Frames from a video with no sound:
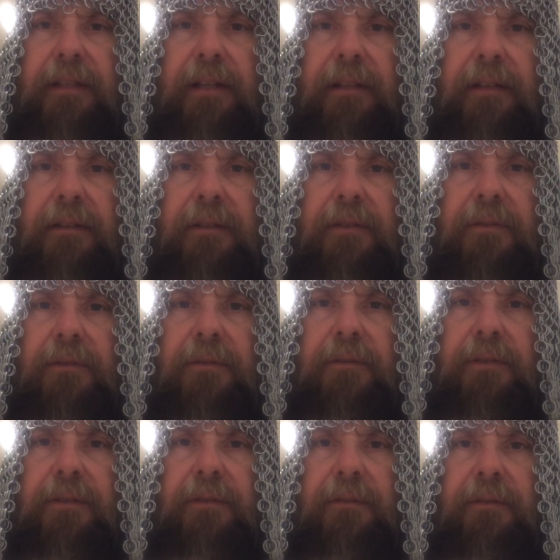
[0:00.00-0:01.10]
telling you
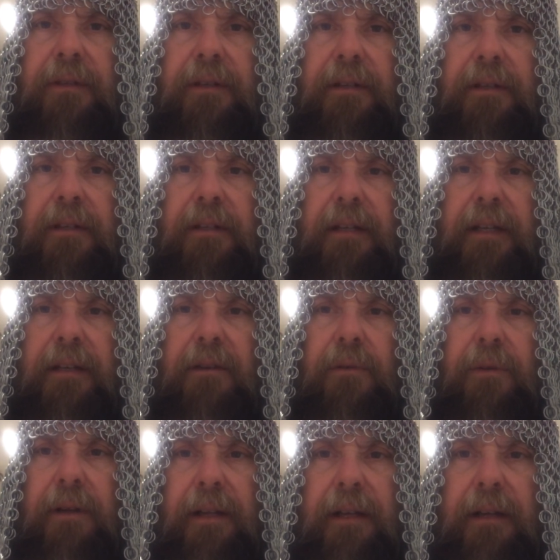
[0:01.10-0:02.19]
to let go
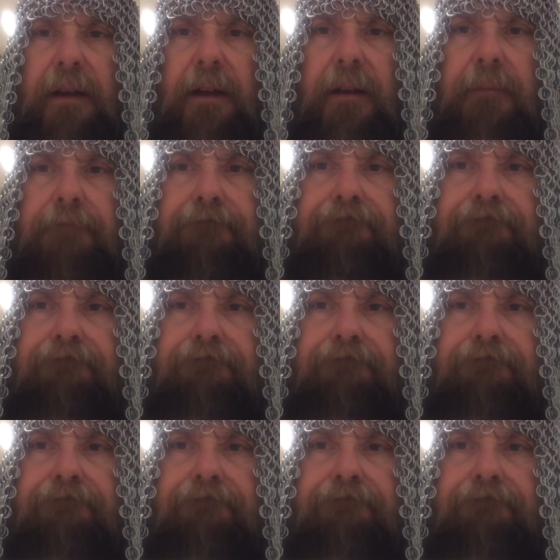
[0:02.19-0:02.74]
and let God.